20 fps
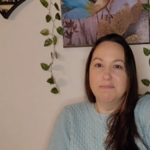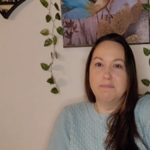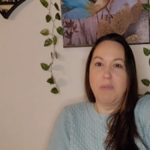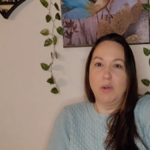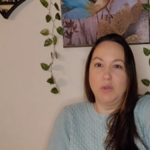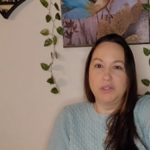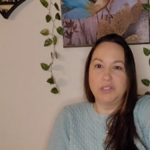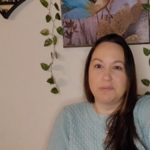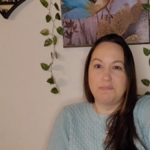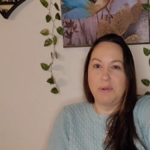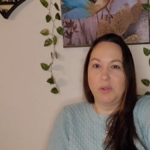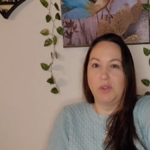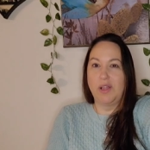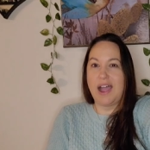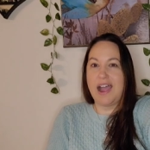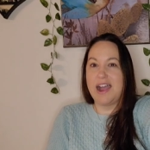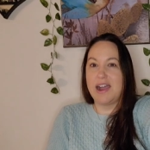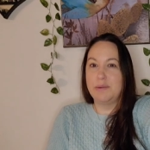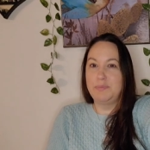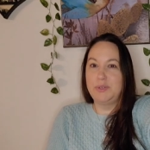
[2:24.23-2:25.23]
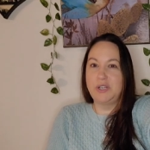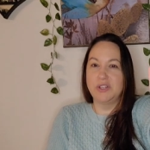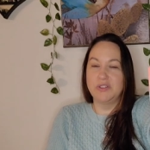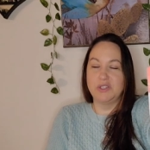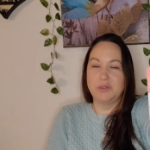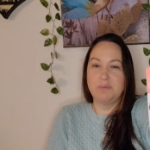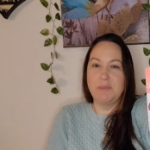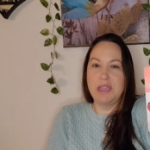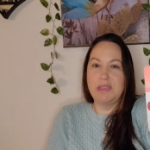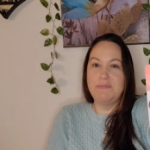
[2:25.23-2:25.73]
multiple
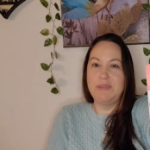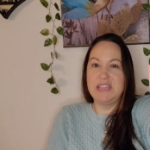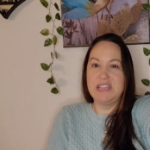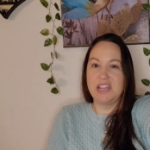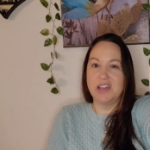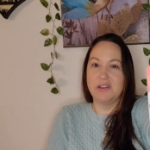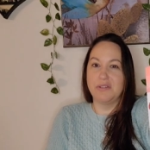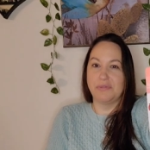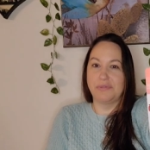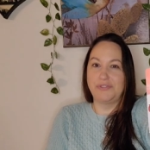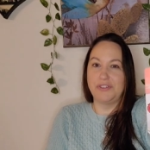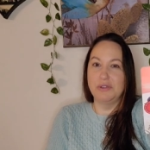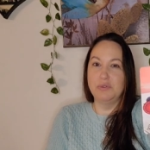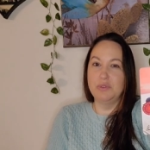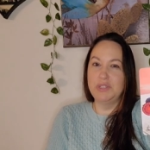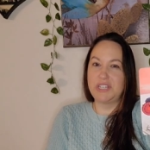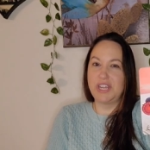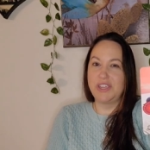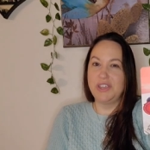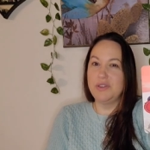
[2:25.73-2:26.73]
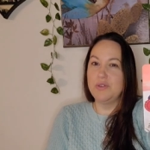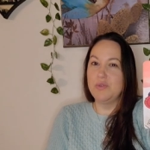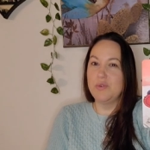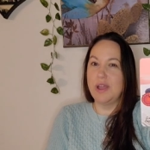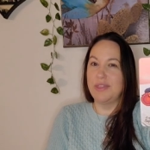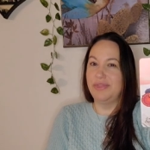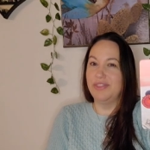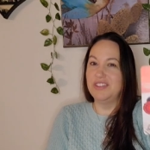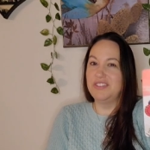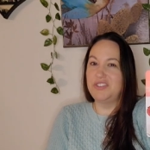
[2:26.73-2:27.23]
options may be confusing you,
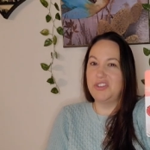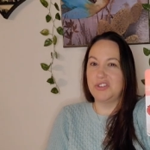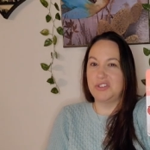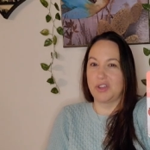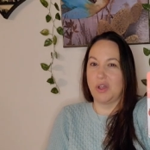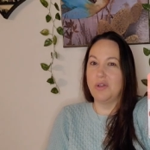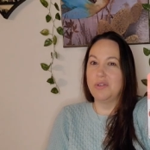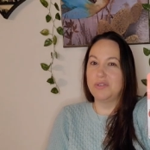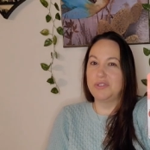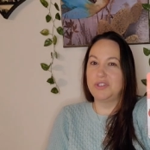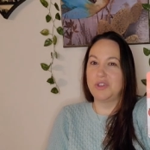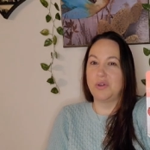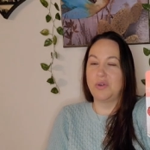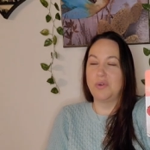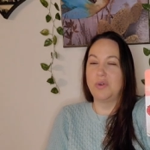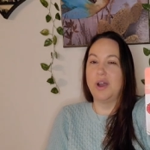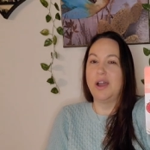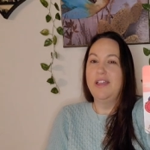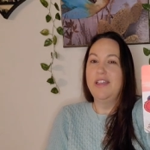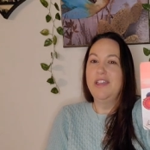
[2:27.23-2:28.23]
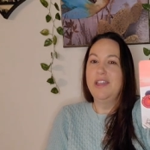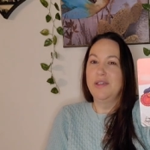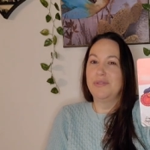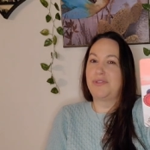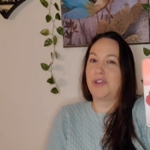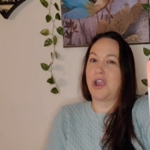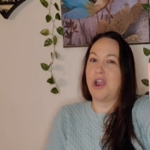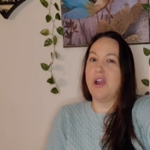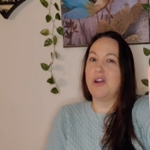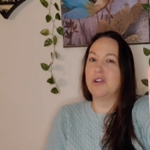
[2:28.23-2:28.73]
and this is also
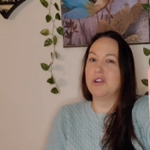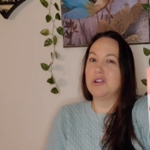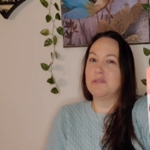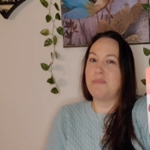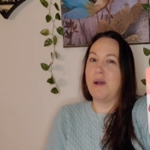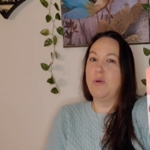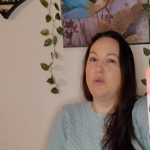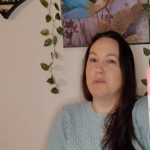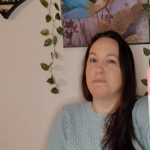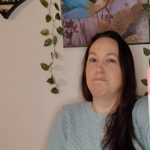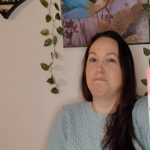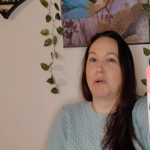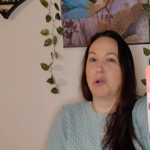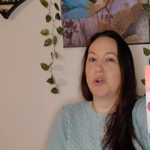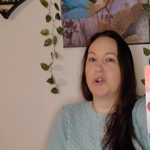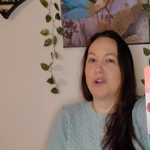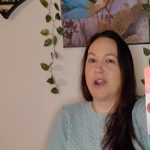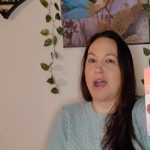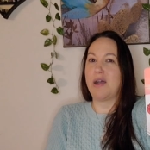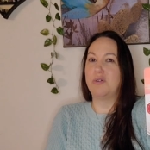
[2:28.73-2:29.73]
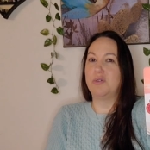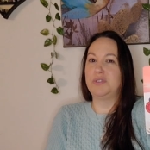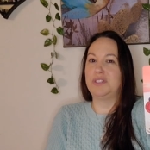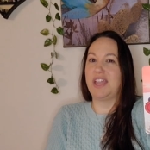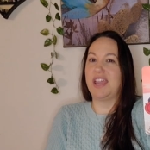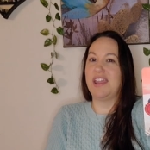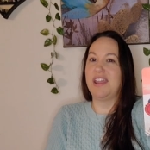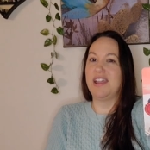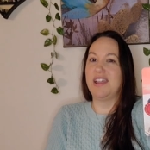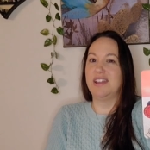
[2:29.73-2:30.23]
the card about burnout
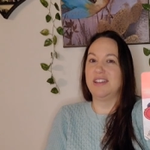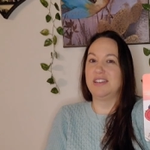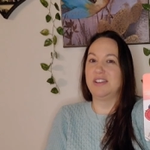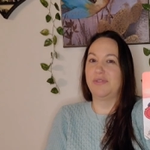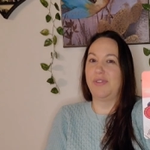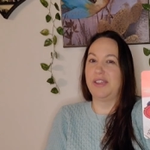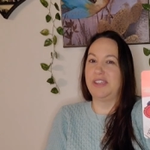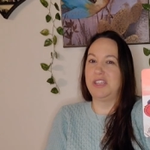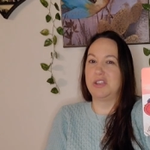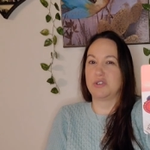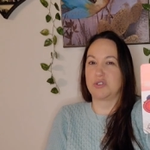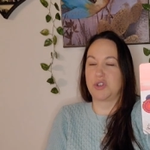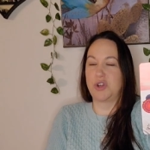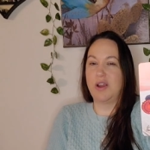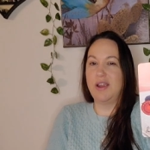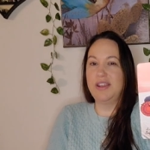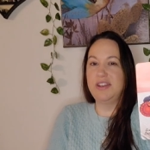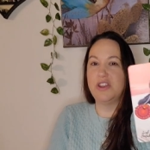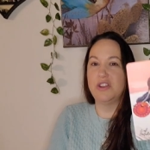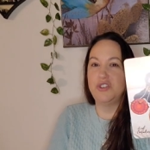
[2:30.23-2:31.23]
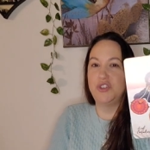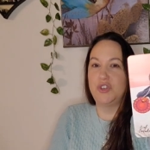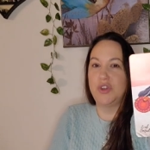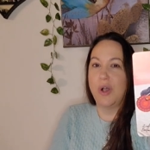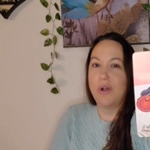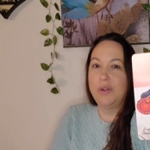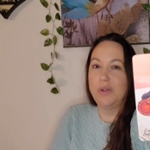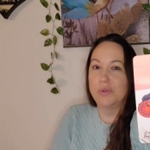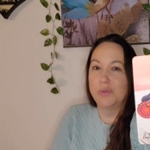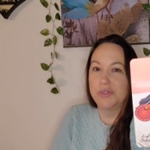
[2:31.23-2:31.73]
and like you're trying to
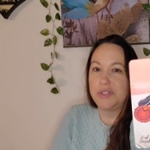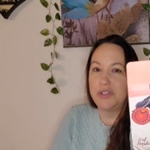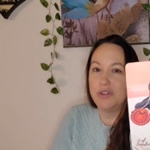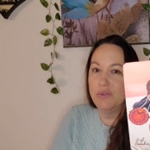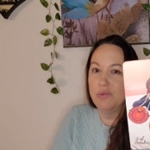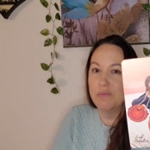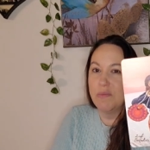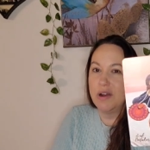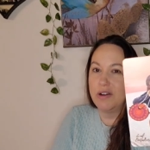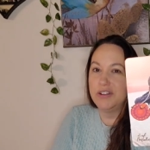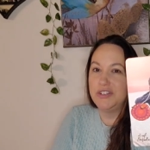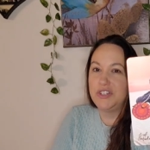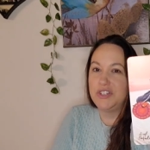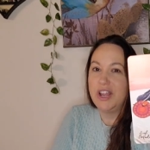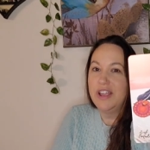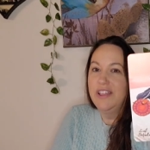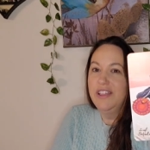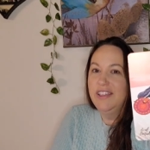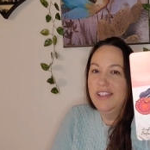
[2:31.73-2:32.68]
juggle too much.